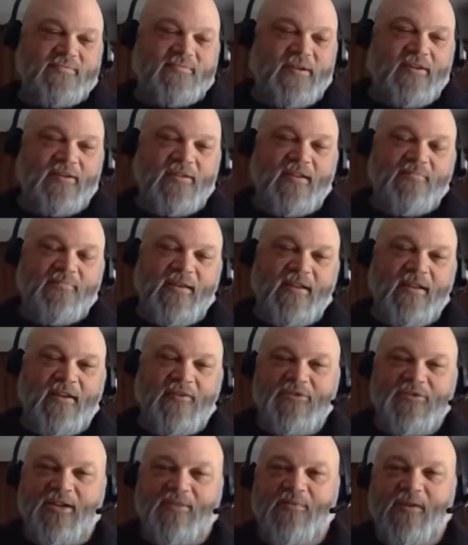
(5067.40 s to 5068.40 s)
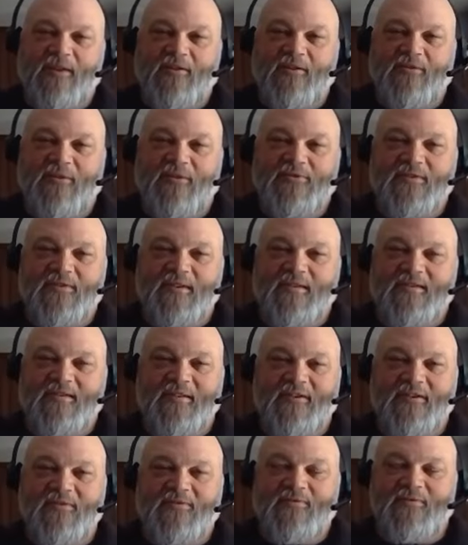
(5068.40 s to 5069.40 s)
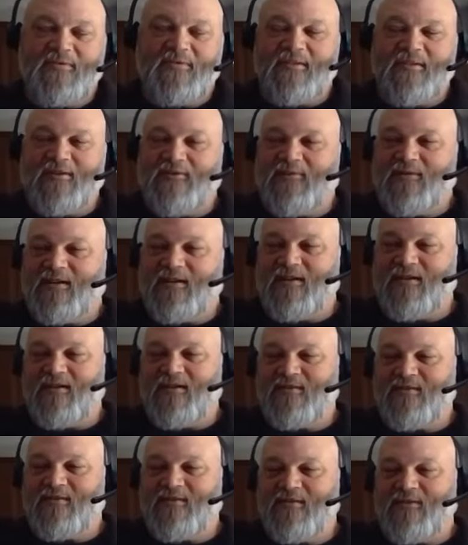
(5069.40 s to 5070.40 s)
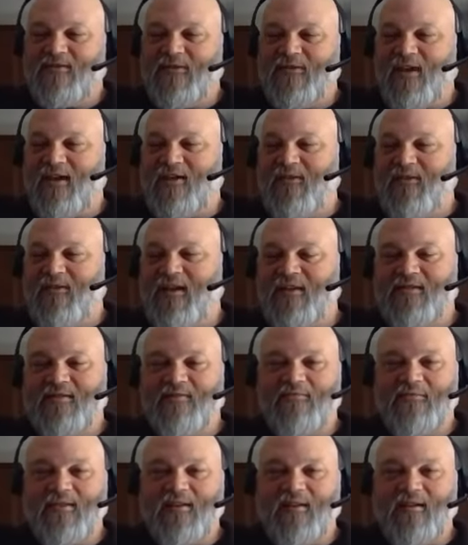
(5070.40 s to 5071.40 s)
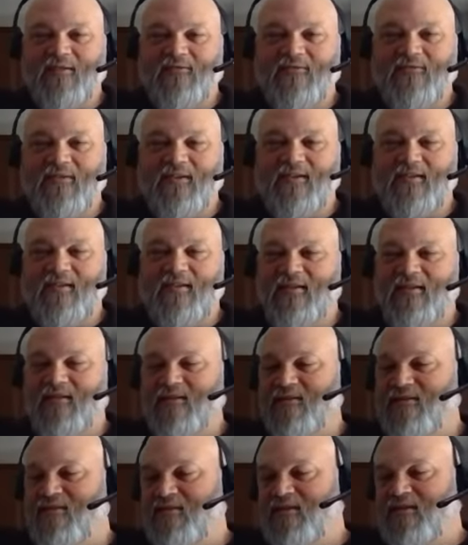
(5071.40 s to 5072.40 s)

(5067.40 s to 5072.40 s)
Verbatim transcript: well, I mean, I'll jump in on those things too. So, sure. uh, so yeah, you got some stuff, and uh,